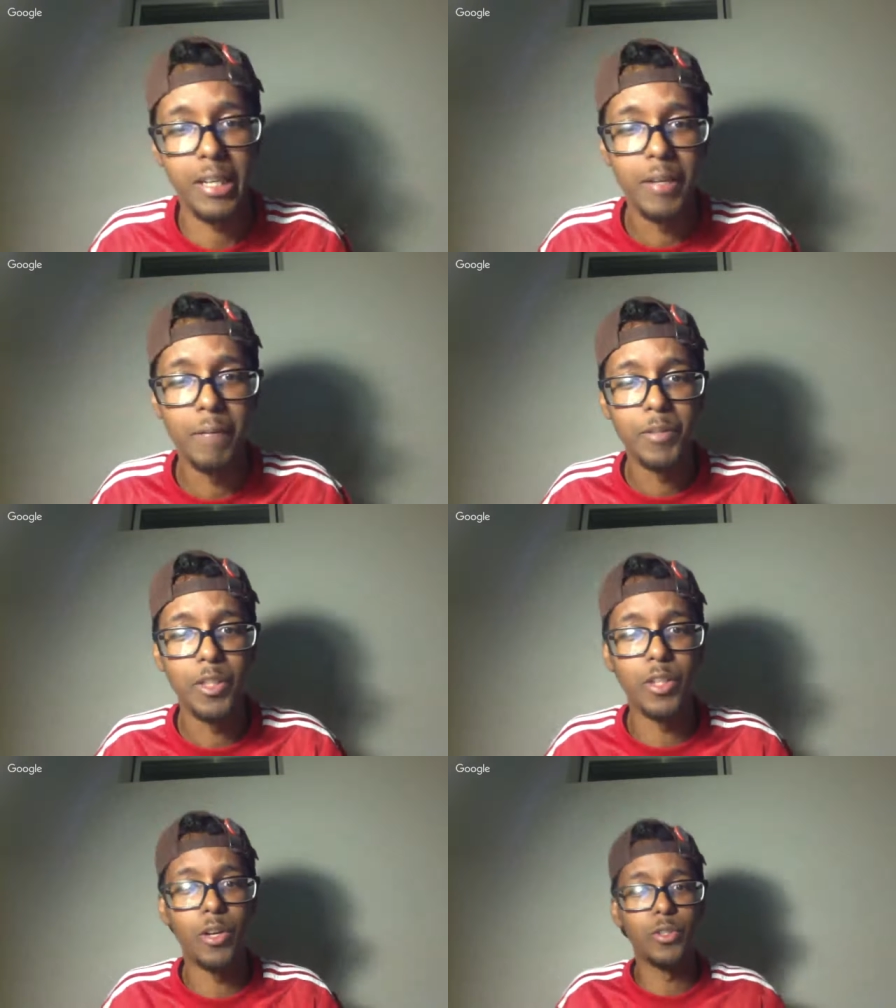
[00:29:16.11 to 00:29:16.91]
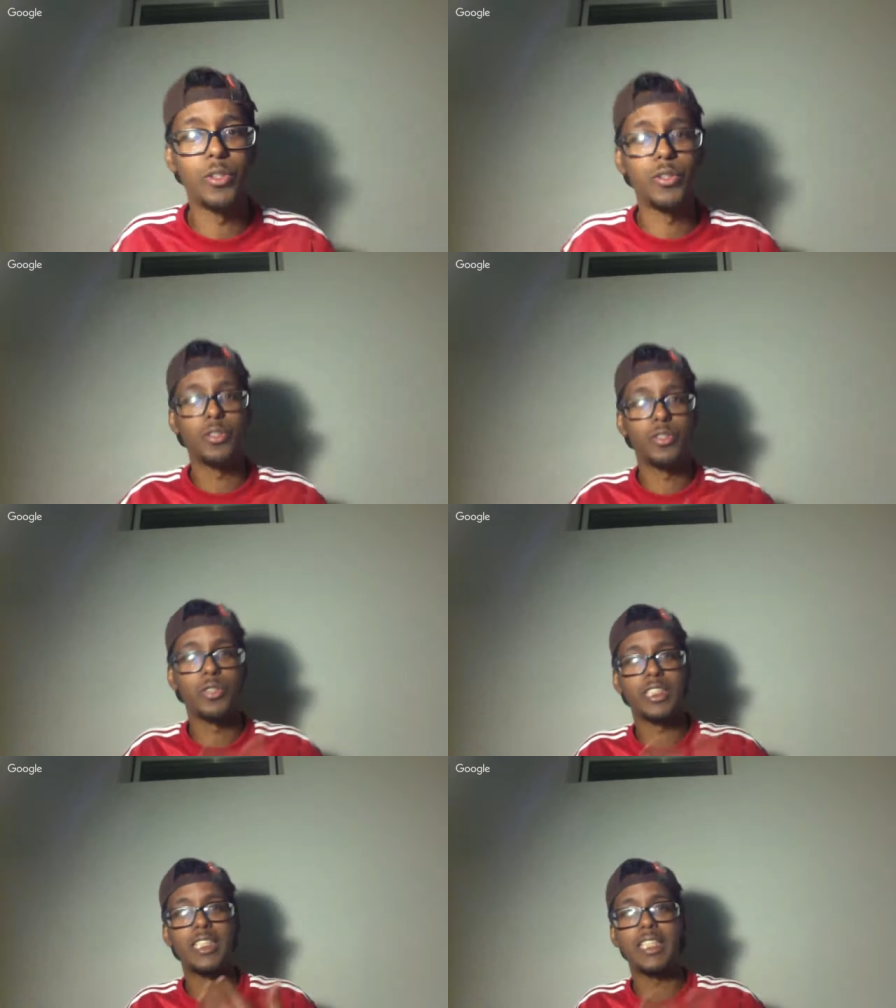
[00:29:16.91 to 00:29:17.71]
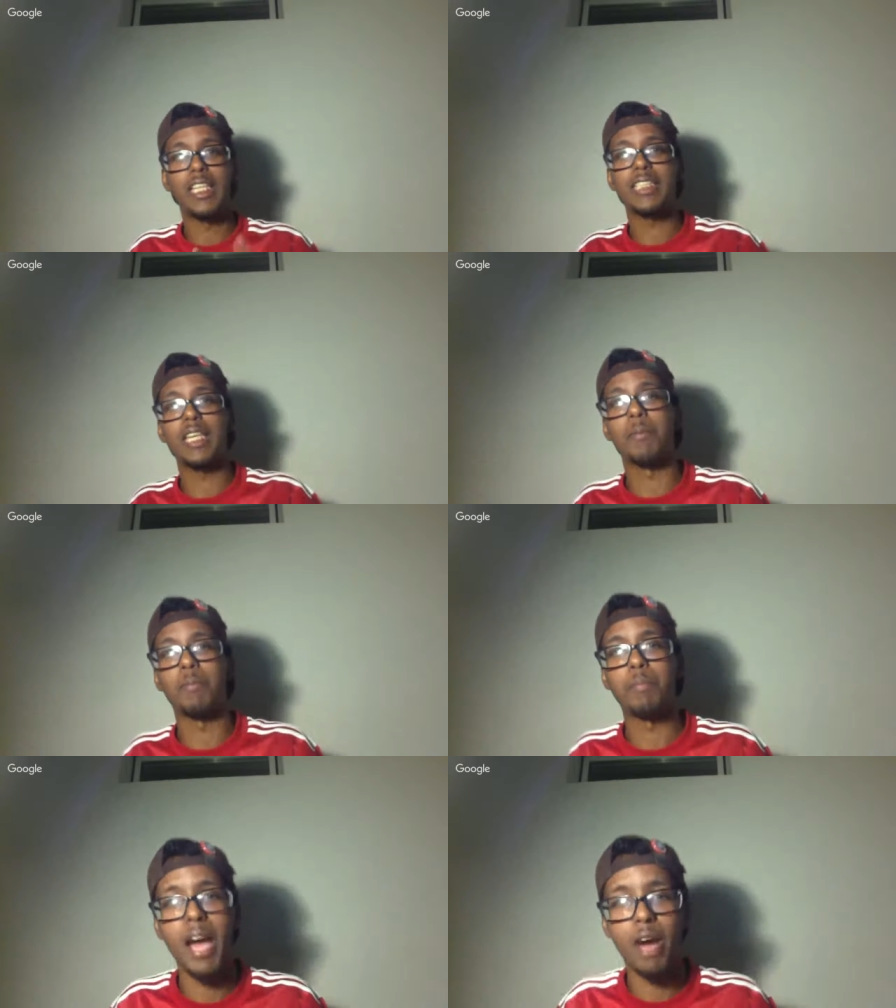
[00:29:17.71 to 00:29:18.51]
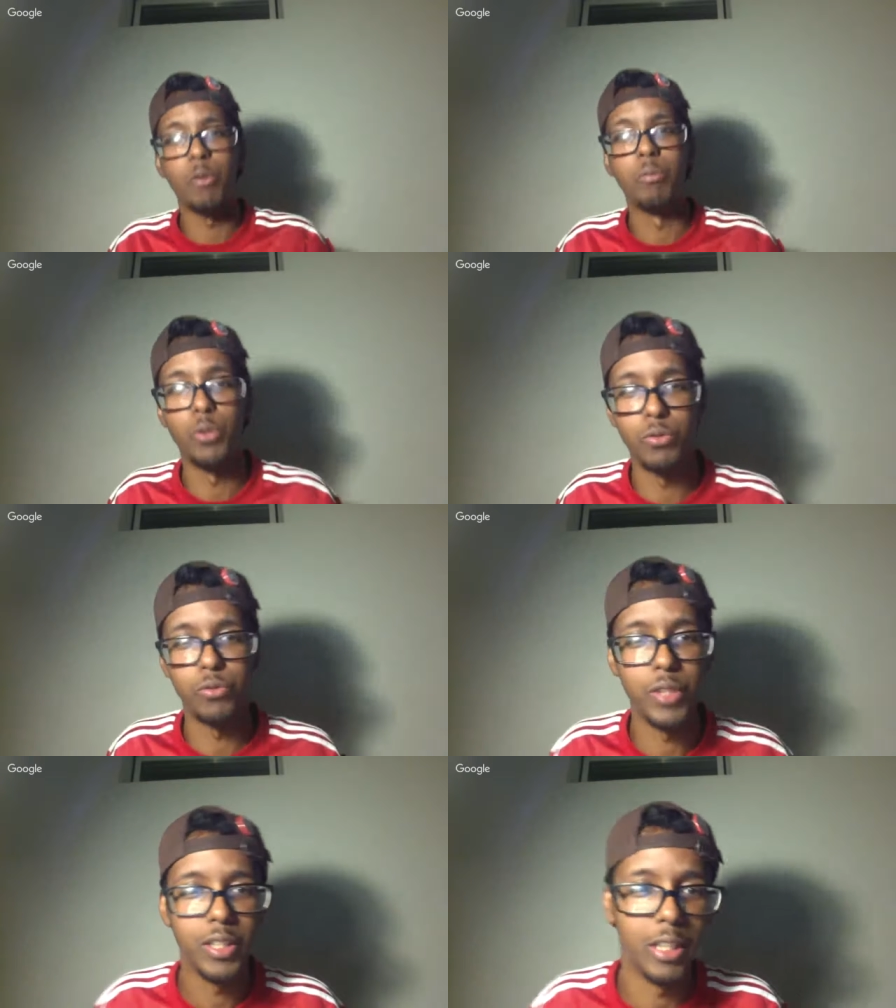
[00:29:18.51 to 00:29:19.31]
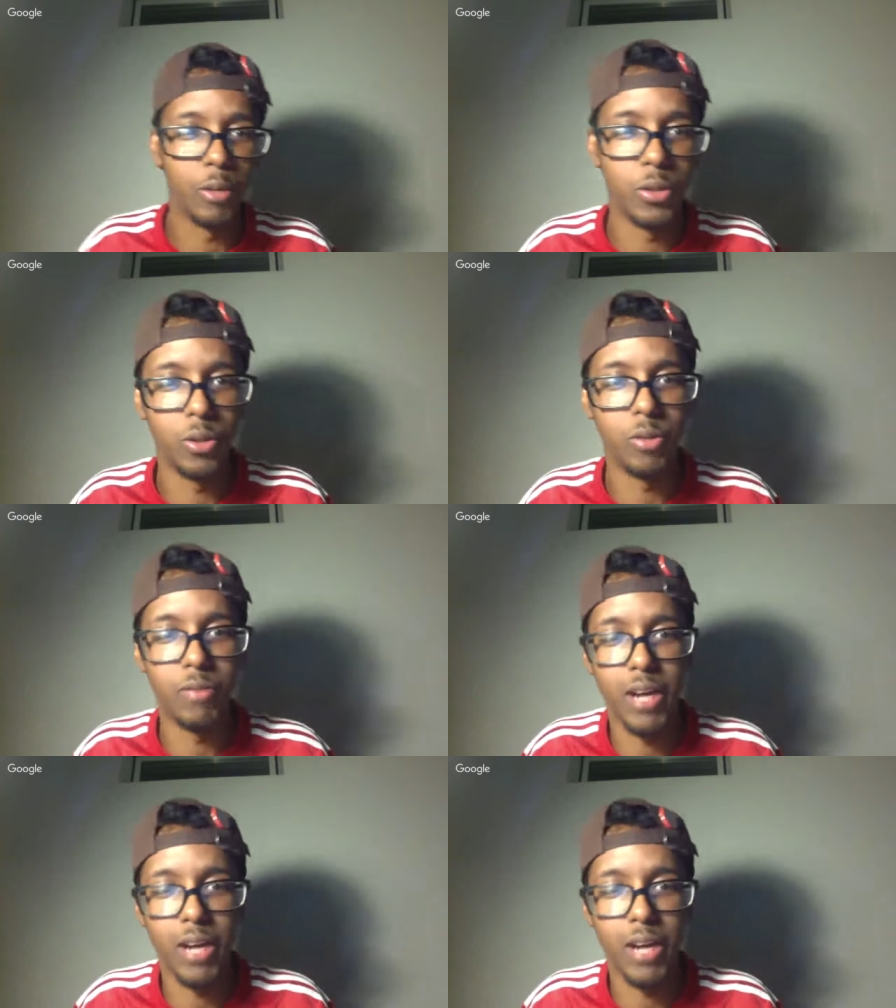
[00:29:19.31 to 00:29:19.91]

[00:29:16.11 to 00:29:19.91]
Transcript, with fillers: You know, you, you, you can see that type of power move they were doing, right?